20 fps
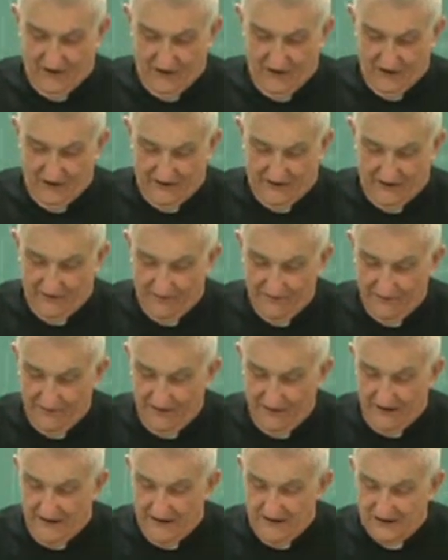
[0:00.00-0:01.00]
Okay.
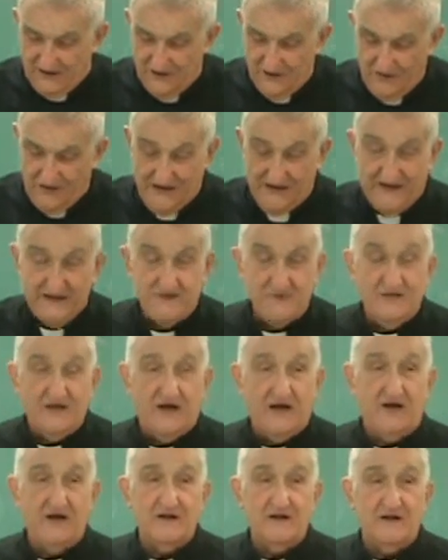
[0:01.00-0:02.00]
So it is we
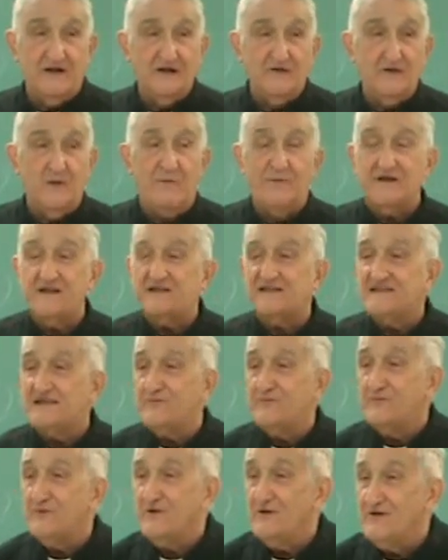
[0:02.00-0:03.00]
call on the
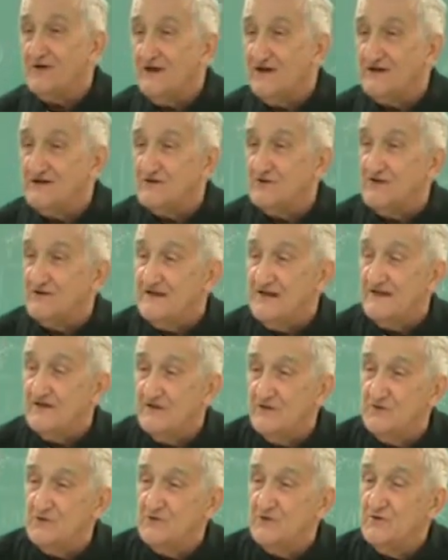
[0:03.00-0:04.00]
principle, so that
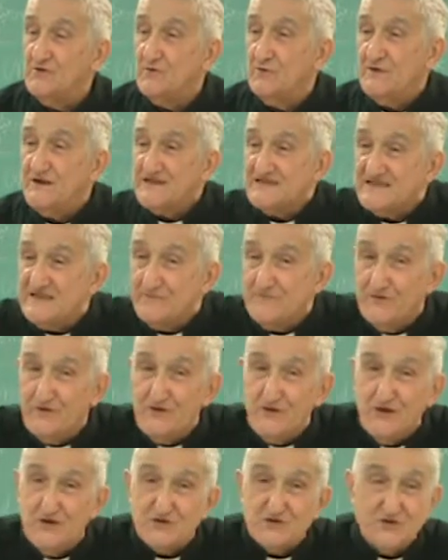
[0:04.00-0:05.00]
the principle
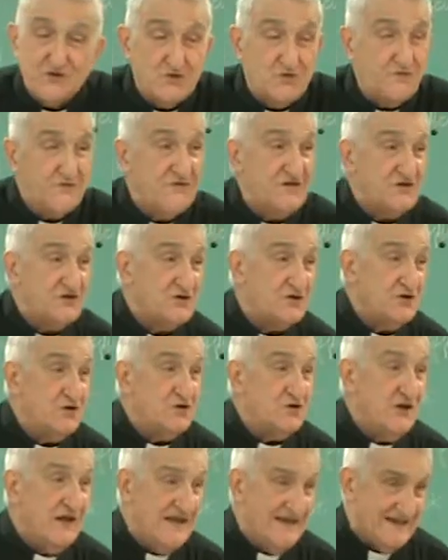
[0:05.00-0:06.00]
of
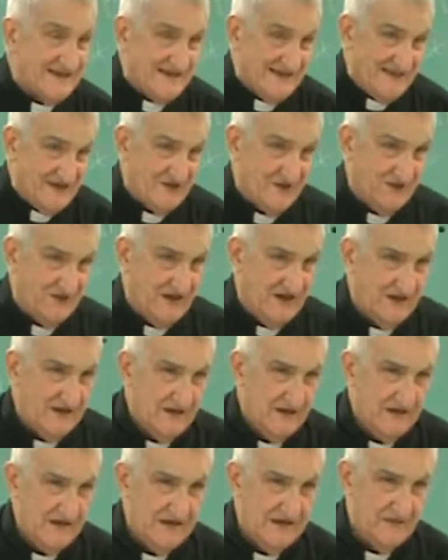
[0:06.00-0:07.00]
sufficient reason.
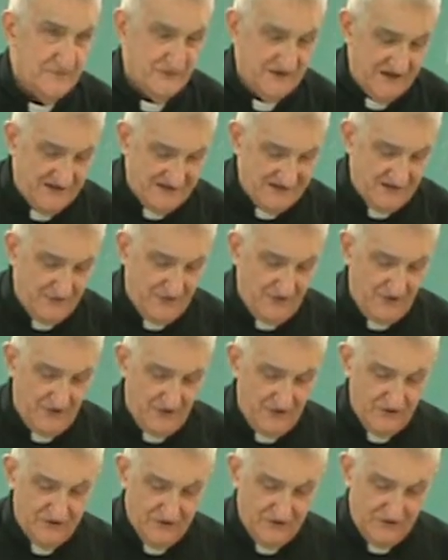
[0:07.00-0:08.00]
Principle
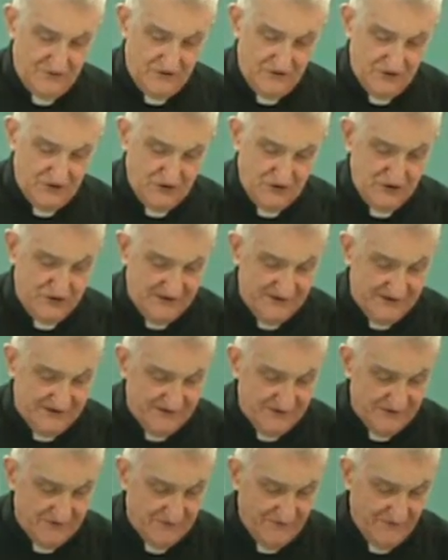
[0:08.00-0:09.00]
of sufficient
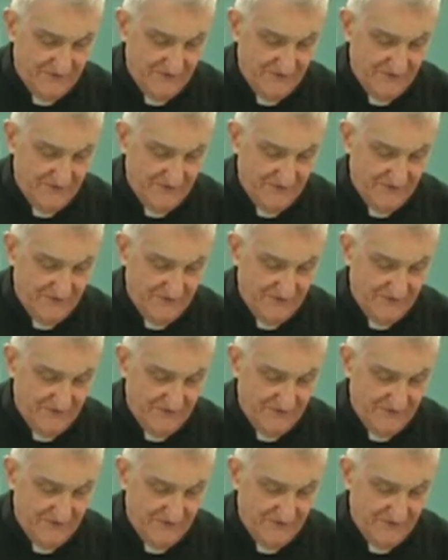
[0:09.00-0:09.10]
reason.